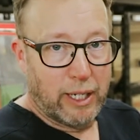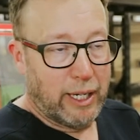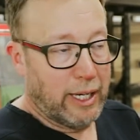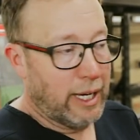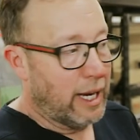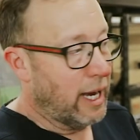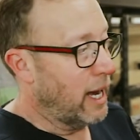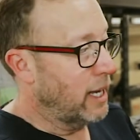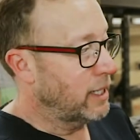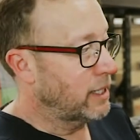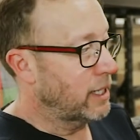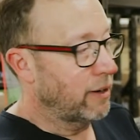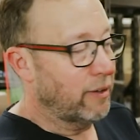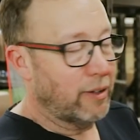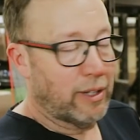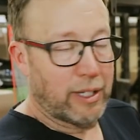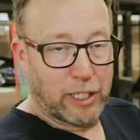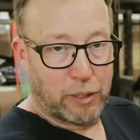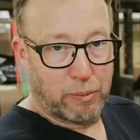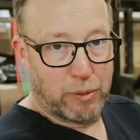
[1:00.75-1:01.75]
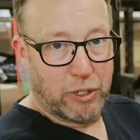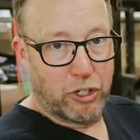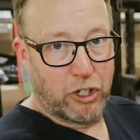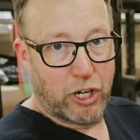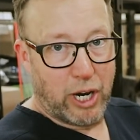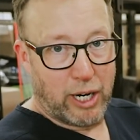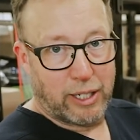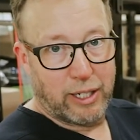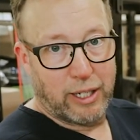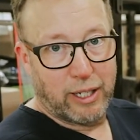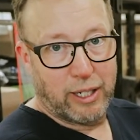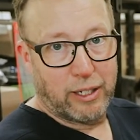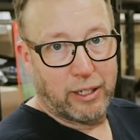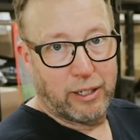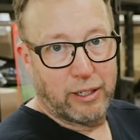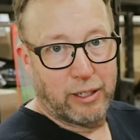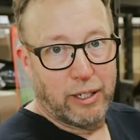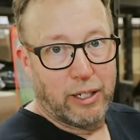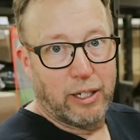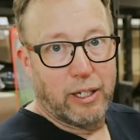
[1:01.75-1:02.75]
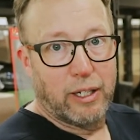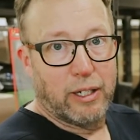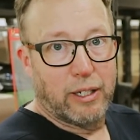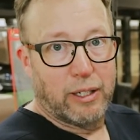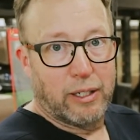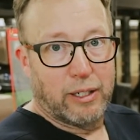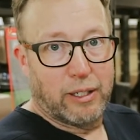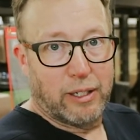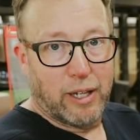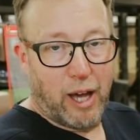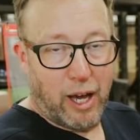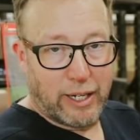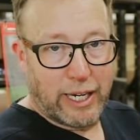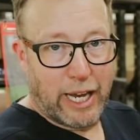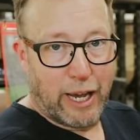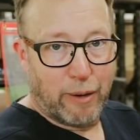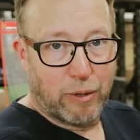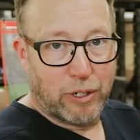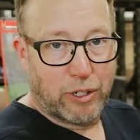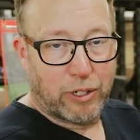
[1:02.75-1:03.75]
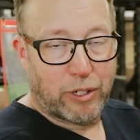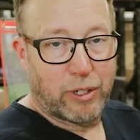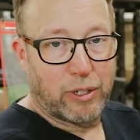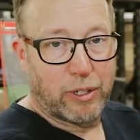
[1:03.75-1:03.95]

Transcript: He has everything that's been checked in, not damaged,